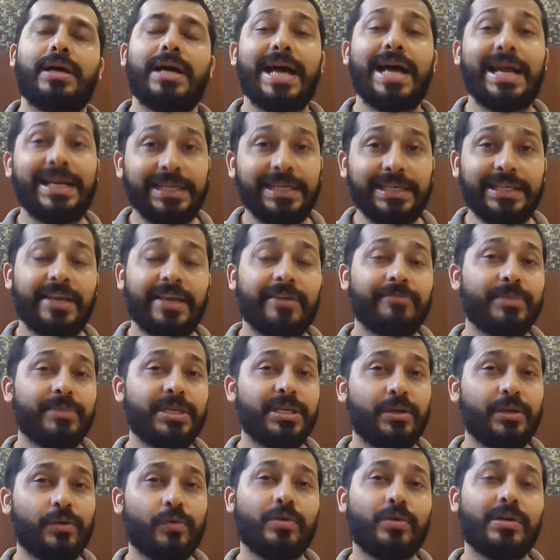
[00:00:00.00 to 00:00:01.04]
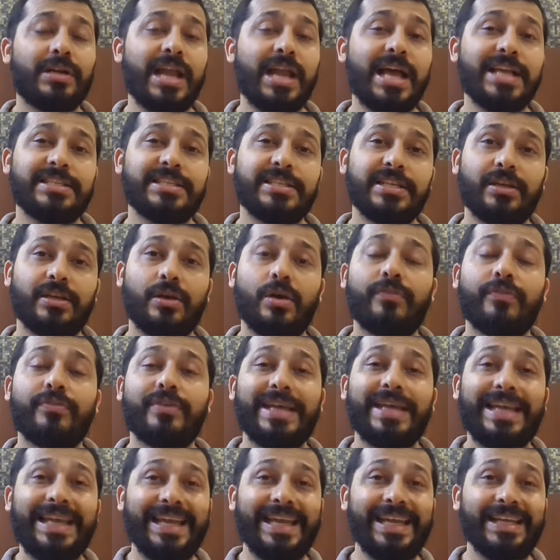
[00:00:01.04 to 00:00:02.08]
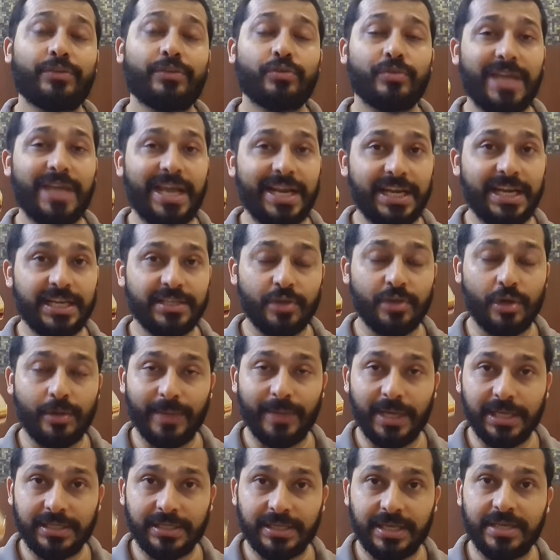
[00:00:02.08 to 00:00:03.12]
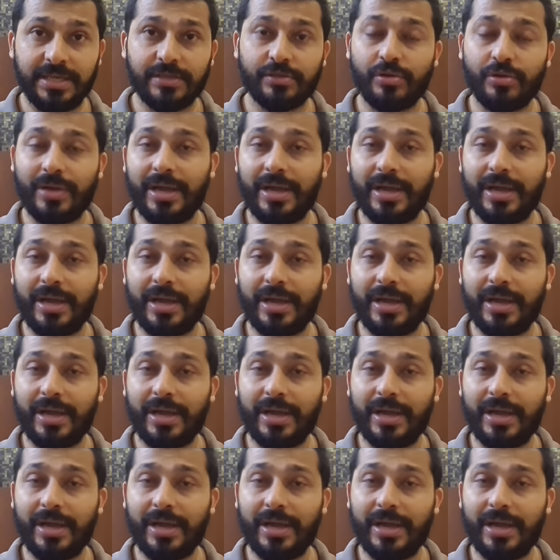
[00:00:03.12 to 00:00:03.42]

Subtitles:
And it gave me a good lasting of 8 to 9 hours on my skin.